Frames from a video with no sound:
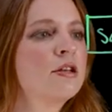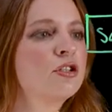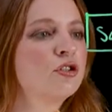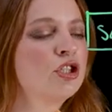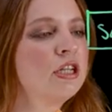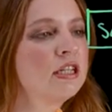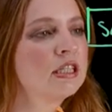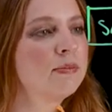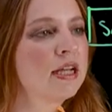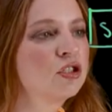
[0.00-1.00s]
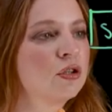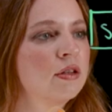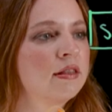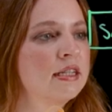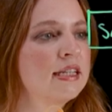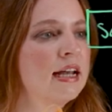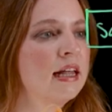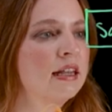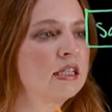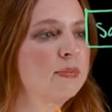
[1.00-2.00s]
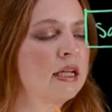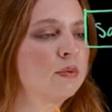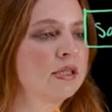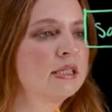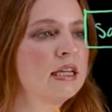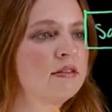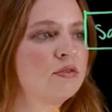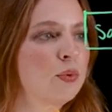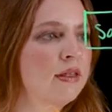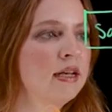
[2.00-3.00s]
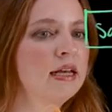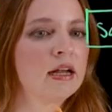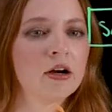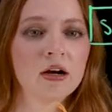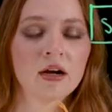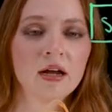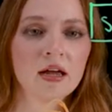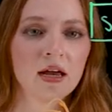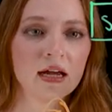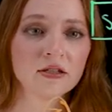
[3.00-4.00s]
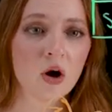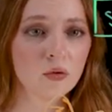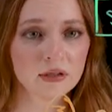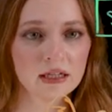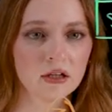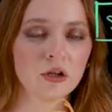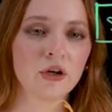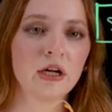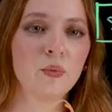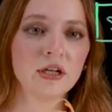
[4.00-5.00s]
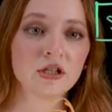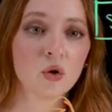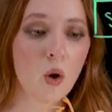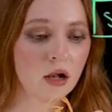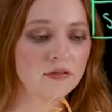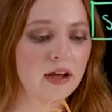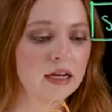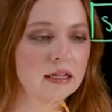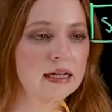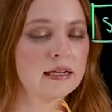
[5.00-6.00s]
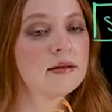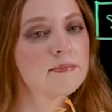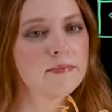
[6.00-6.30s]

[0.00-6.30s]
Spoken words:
So she needs to make sure that the data that's being received within here is only alerting when it's a qualified lead.